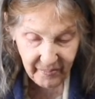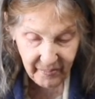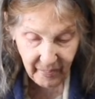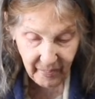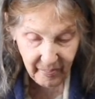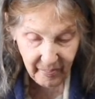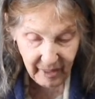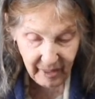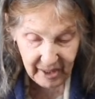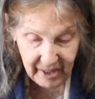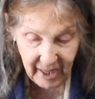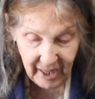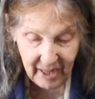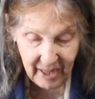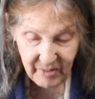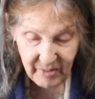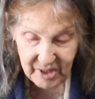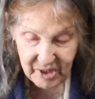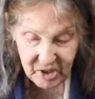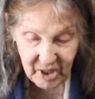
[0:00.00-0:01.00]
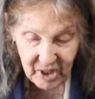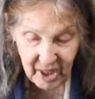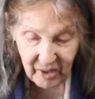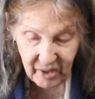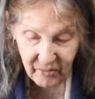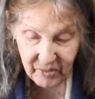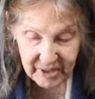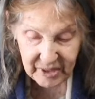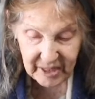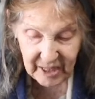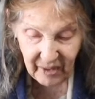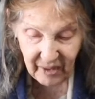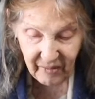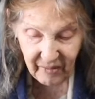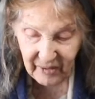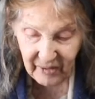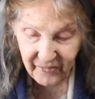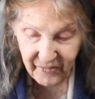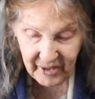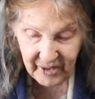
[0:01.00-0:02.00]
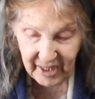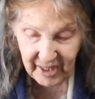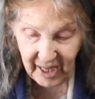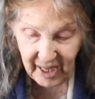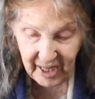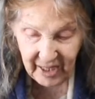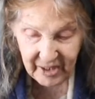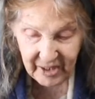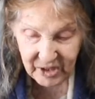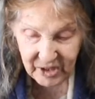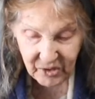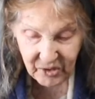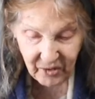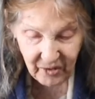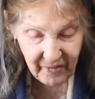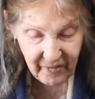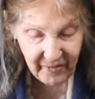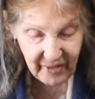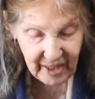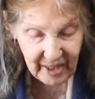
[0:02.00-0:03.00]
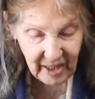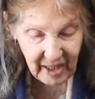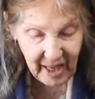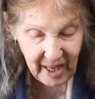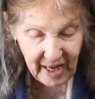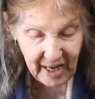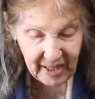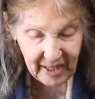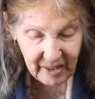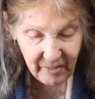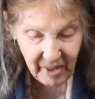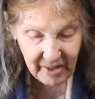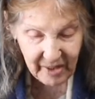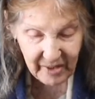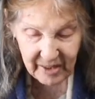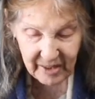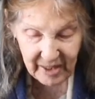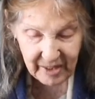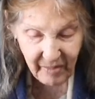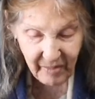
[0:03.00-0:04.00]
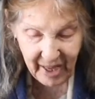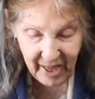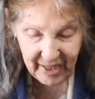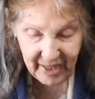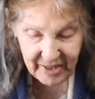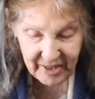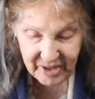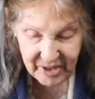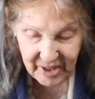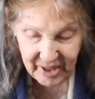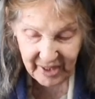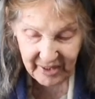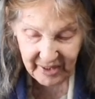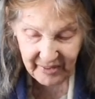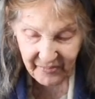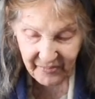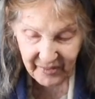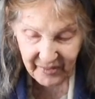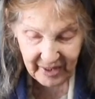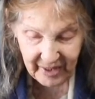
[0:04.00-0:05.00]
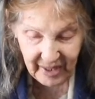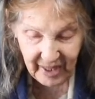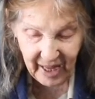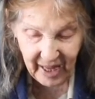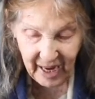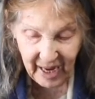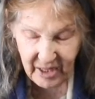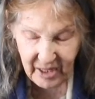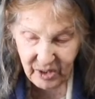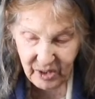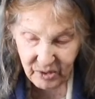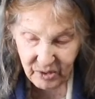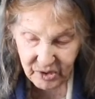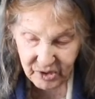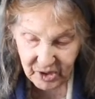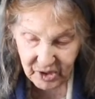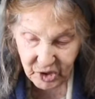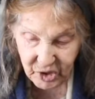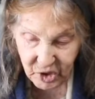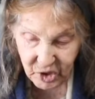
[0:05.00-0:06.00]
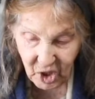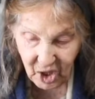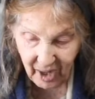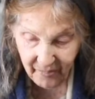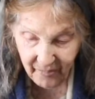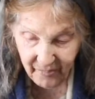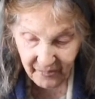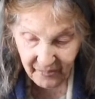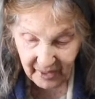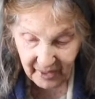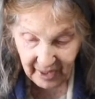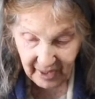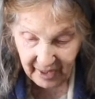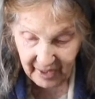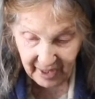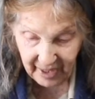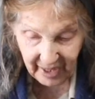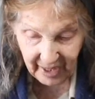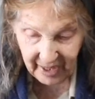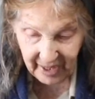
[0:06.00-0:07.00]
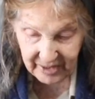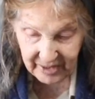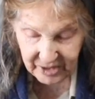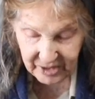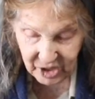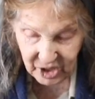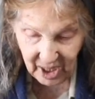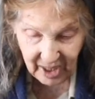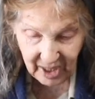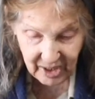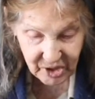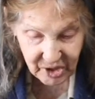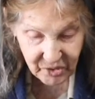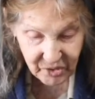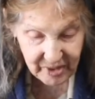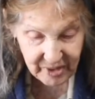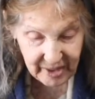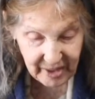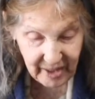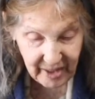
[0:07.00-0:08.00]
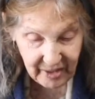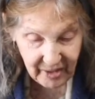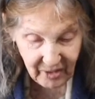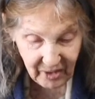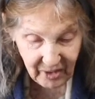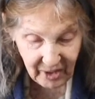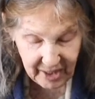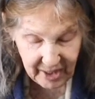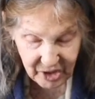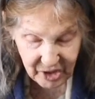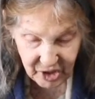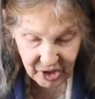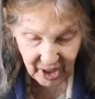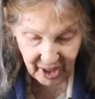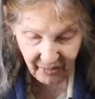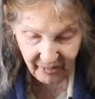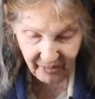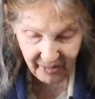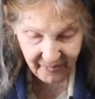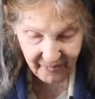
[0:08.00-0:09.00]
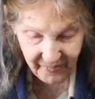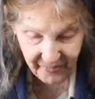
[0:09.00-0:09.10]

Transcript: became the secretary for the editor of the Atlantic Monthly magazine and used to shop on Charles Street on her lunch hour.